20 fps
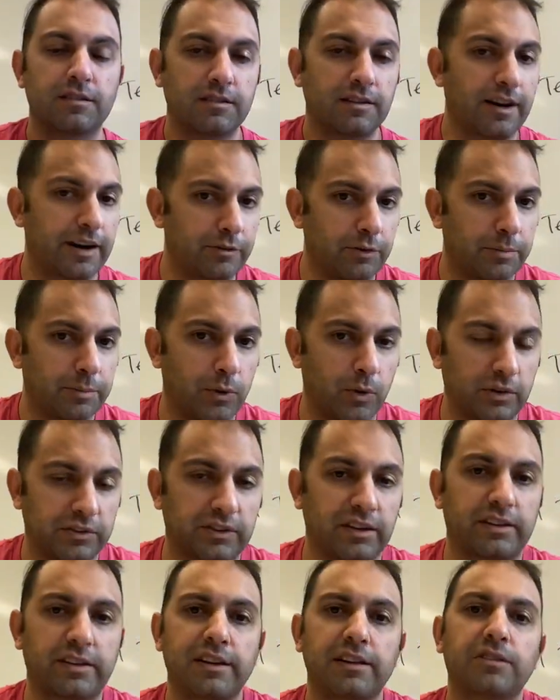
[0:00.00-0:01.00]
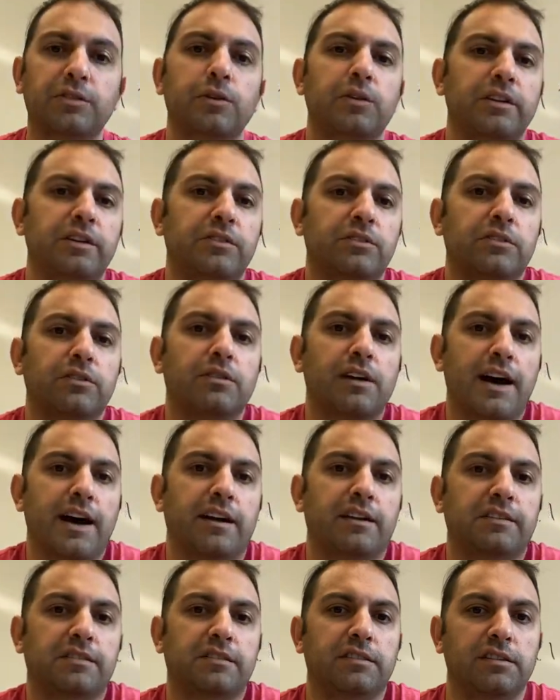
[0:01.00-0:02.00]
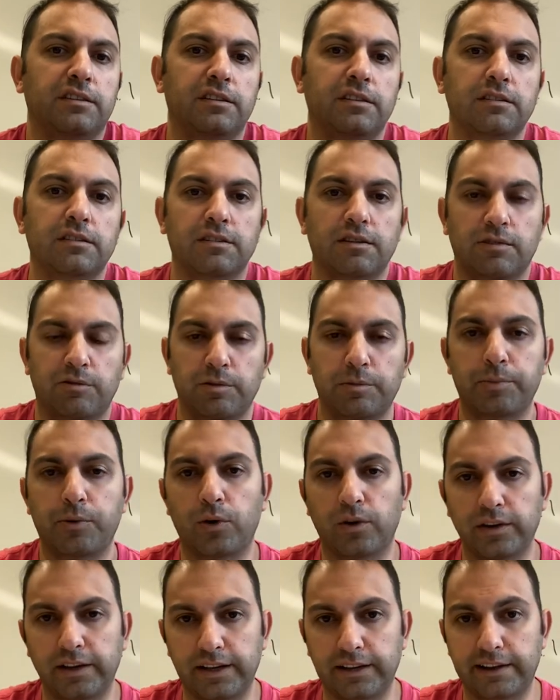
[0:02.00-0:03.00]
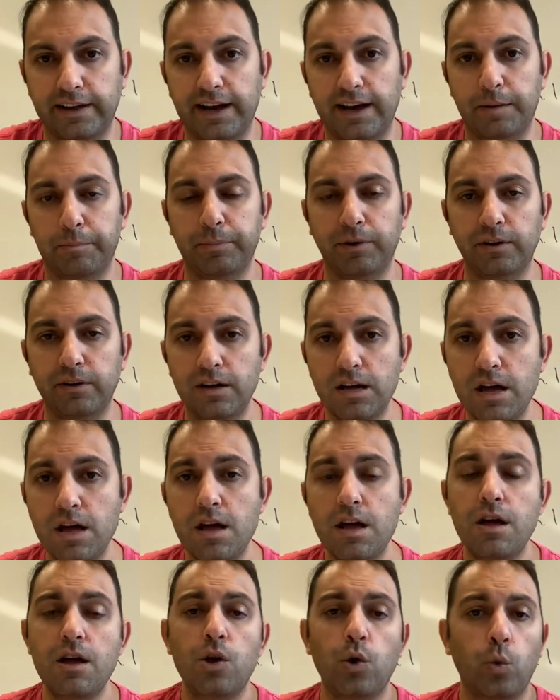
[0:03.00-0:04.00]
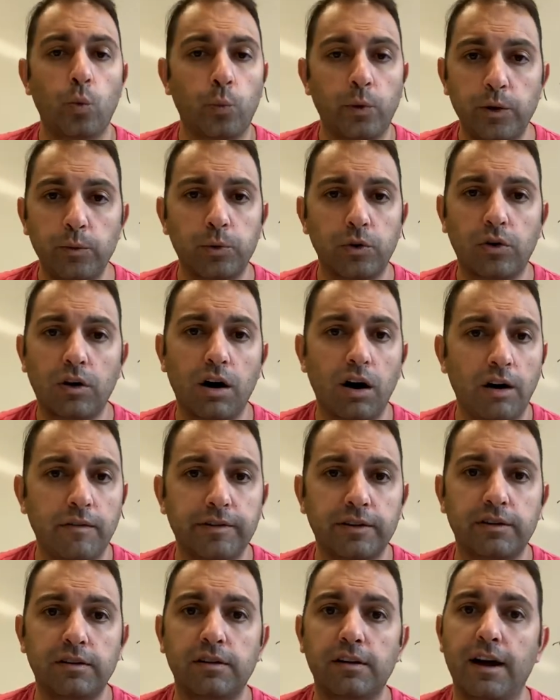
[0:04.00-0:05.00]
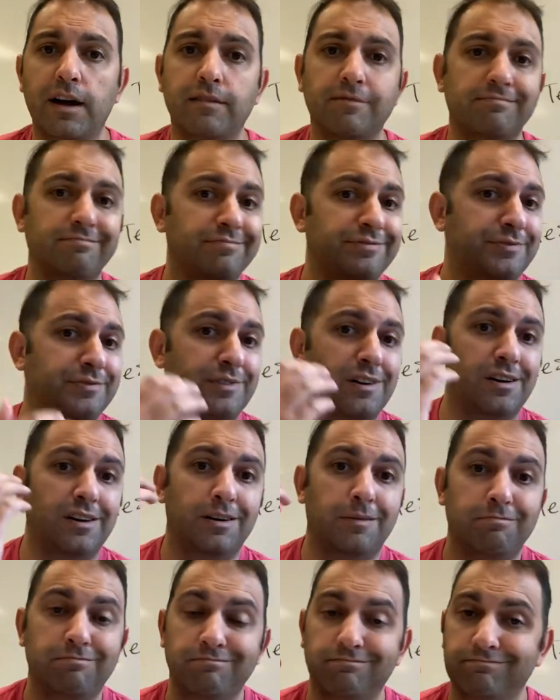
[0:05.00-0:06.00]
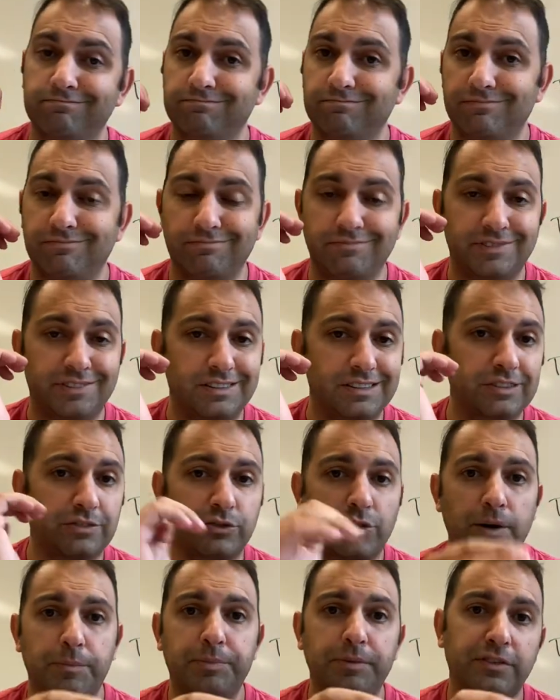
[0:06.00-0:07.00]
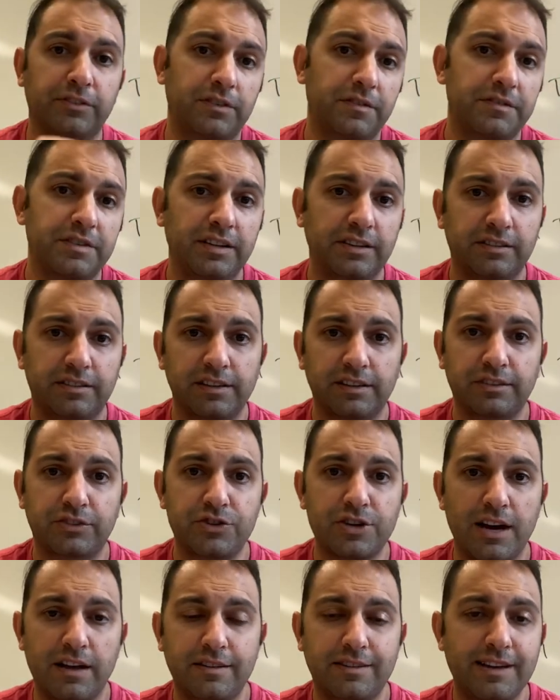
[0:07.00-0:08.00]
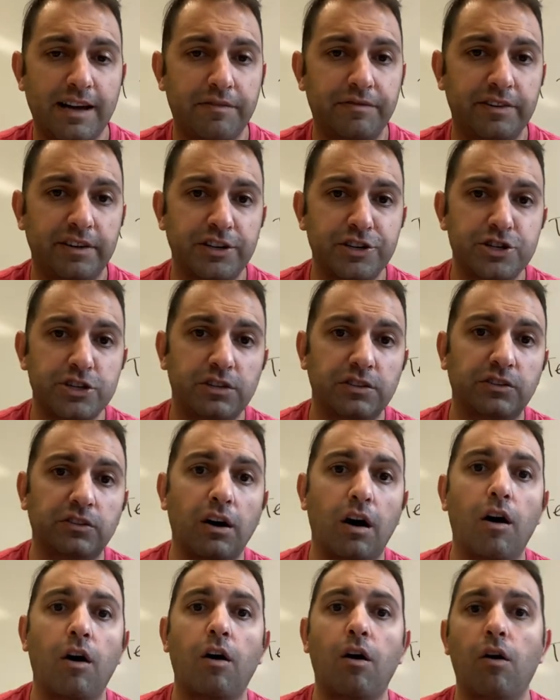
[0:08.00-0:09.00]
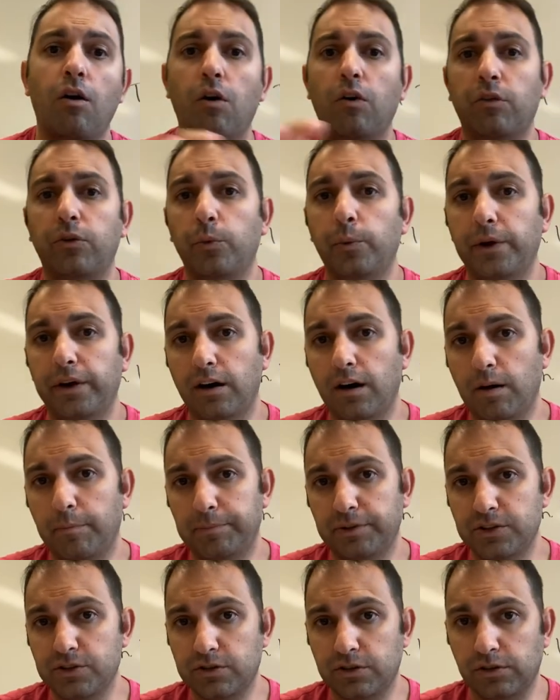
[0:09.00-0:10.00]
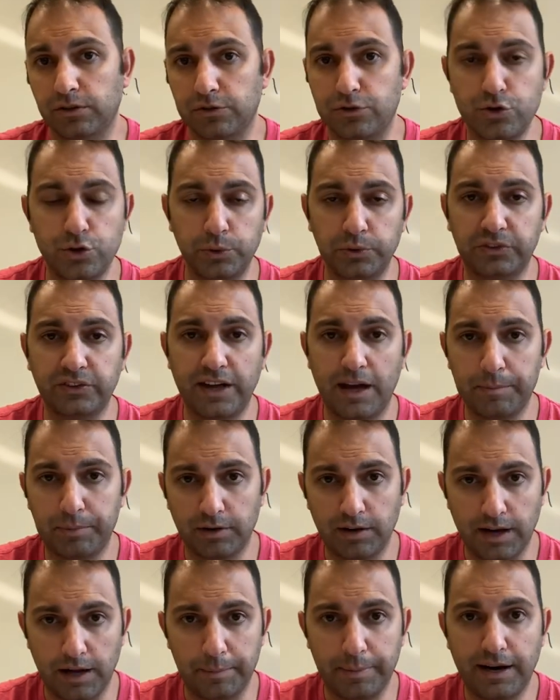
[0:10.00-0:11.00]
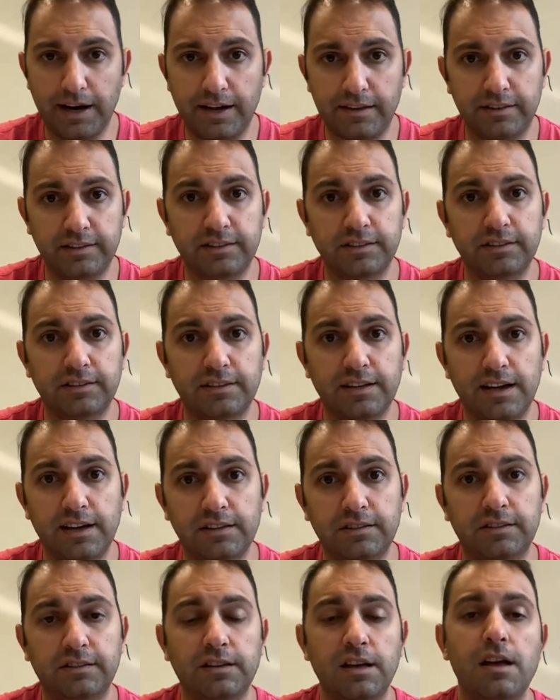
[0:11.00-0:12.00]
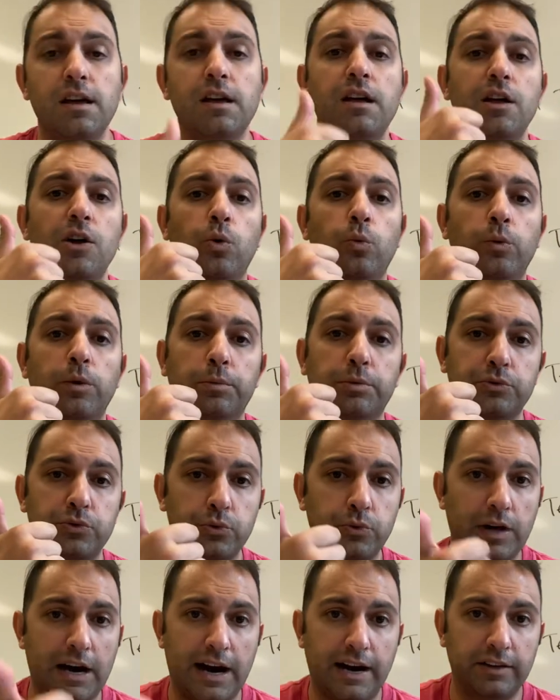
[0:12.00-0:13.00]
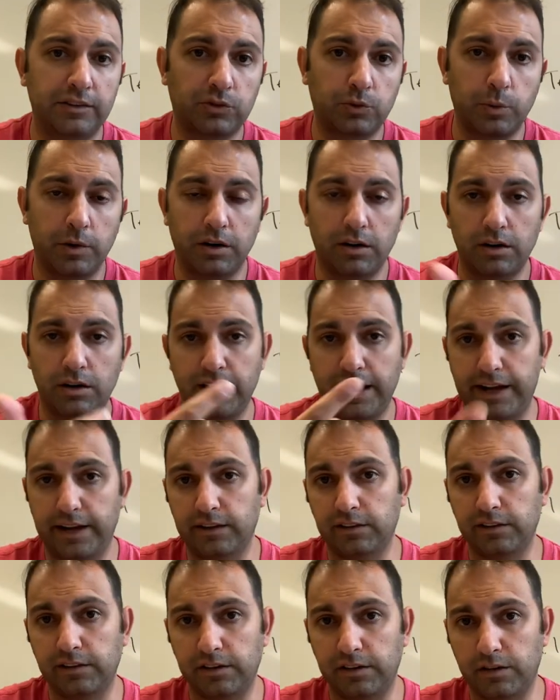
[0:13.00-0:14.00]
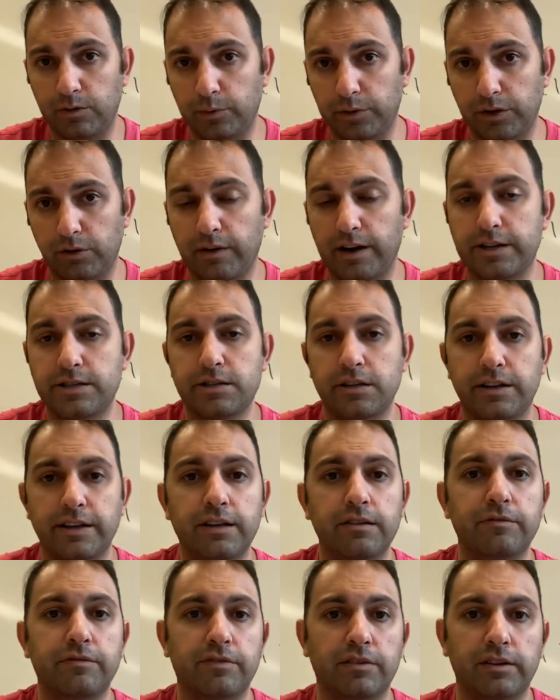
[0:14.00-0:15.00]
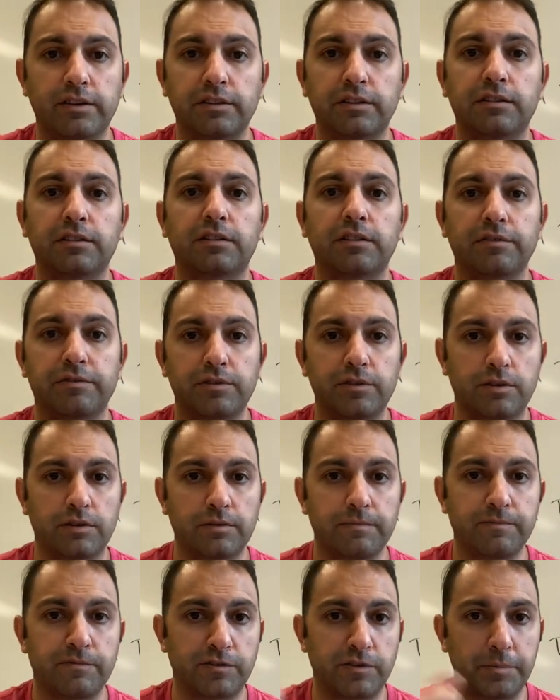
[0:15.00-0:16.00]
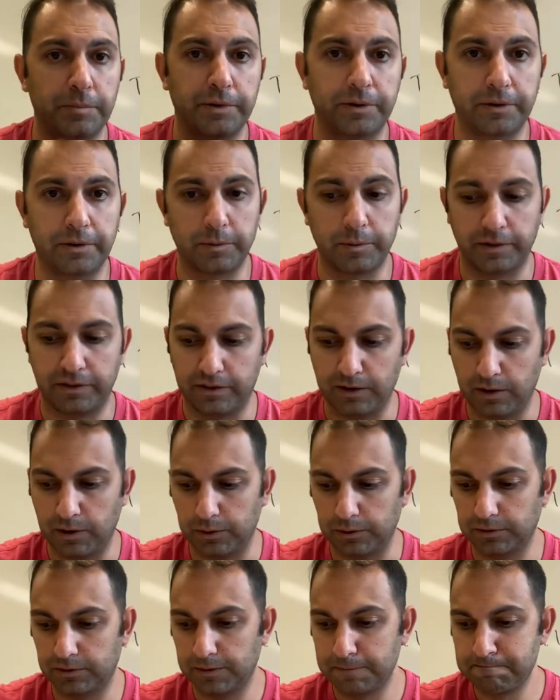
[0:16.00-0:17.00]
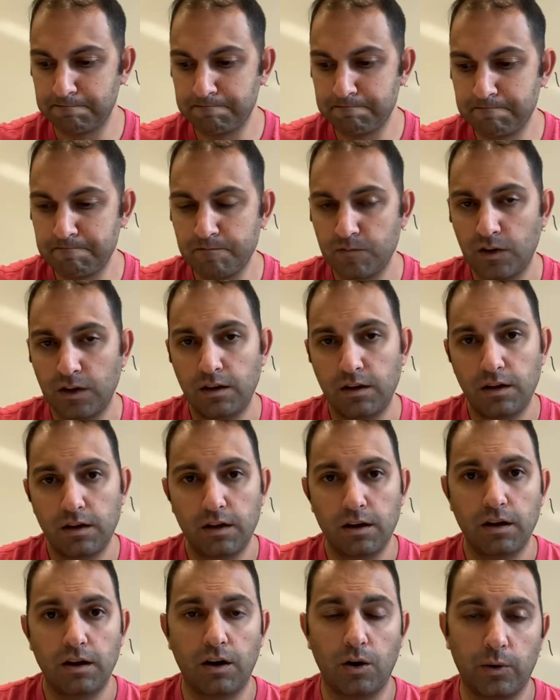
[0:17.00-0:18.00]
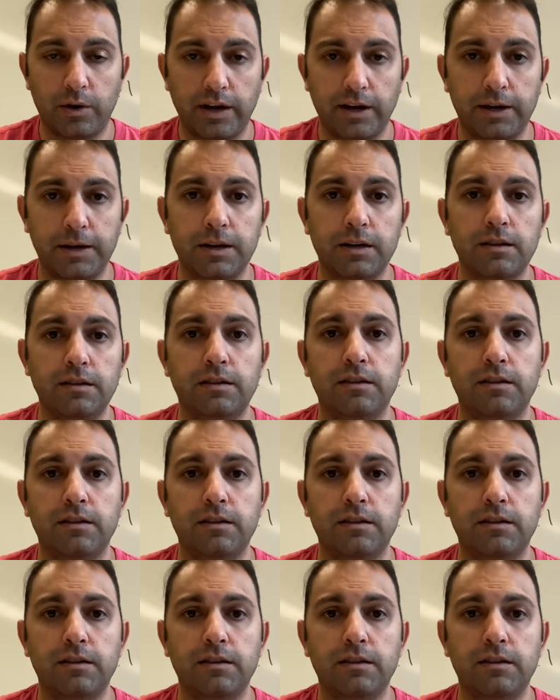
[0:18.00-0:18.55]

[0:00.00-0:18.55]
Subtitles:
on reports like this. So at least they'll kind of see a report like that. But we will cover from descriptive statistics definitions all the way up until two sample hypothesis tests. We will do chi-squared and linear regression inference if you're familiar with those. Okay,